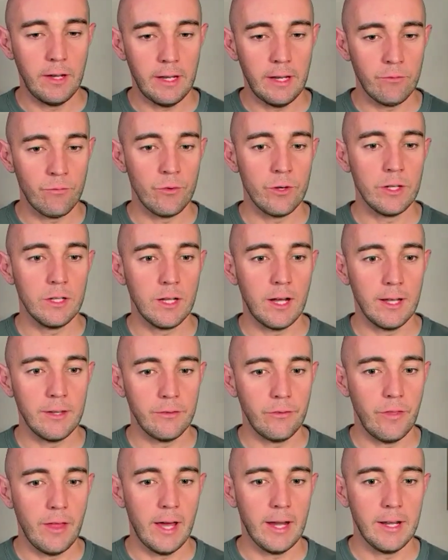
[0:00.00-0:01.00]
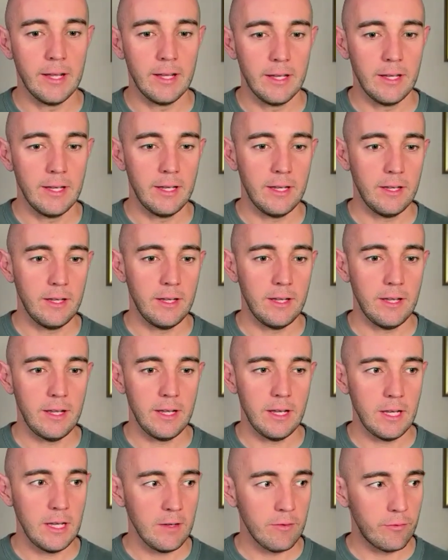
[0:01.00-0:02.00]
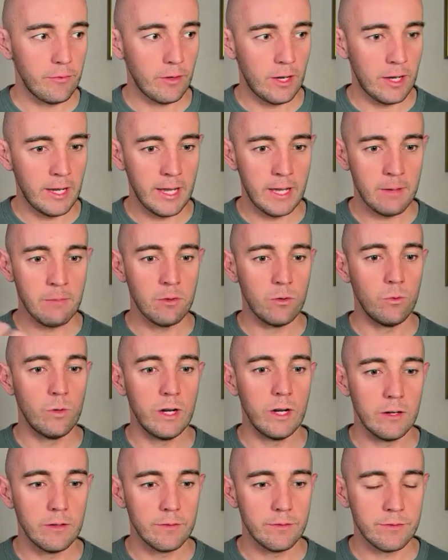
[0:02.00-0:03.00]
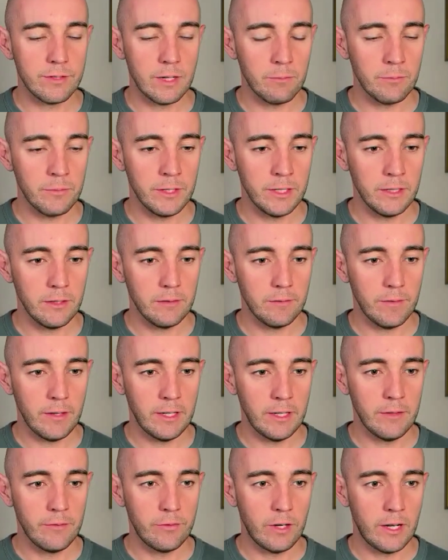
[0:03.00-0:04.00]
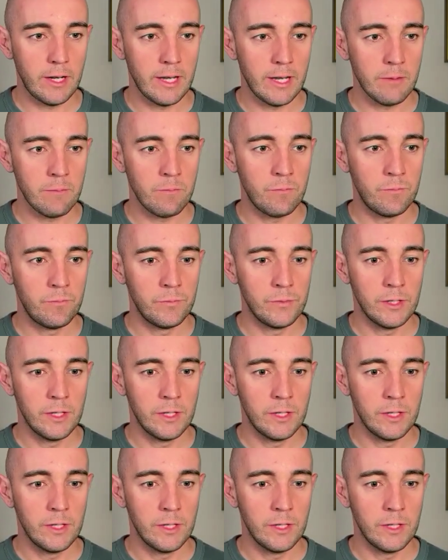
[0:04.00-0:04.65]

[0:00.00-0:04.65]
and realize that if I am aware of something and if I am